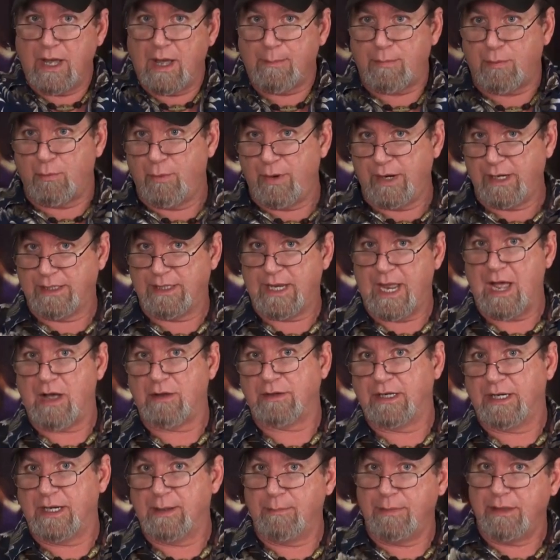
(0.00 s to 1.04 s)
up, wing
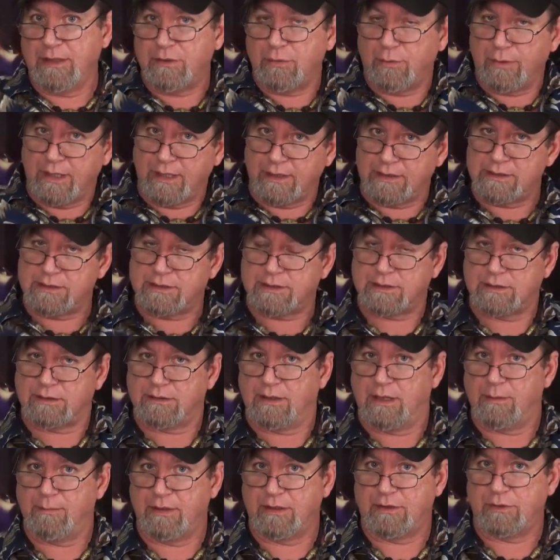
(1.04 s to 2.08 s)
down, and in betweens.
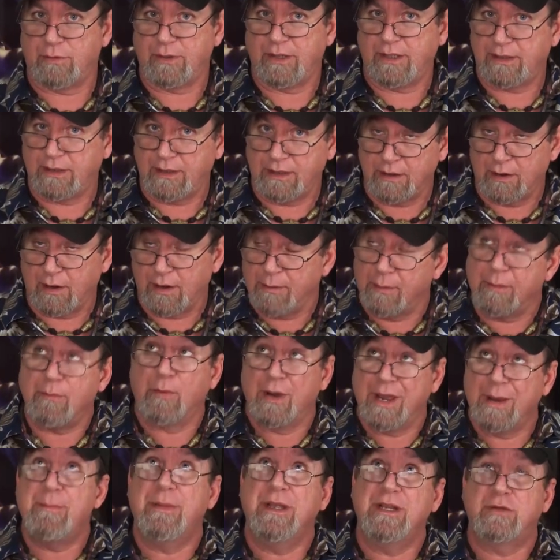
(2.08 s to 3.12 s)
In between, you know,
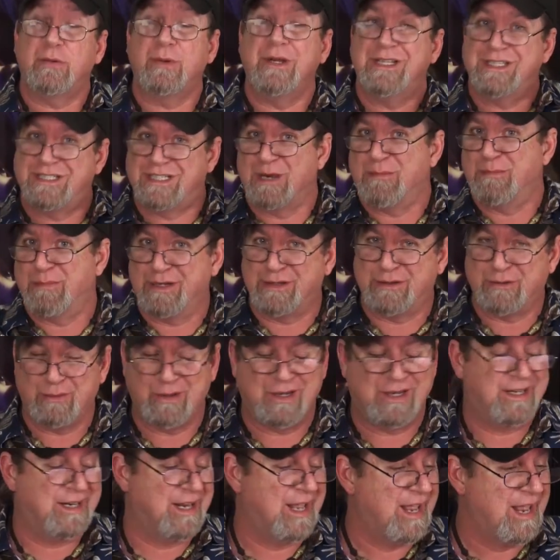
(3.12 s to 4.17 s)
in betweens, in
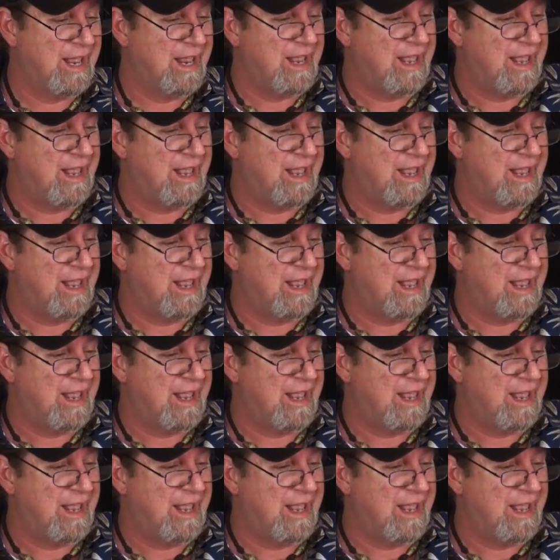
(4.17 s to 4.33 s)
between.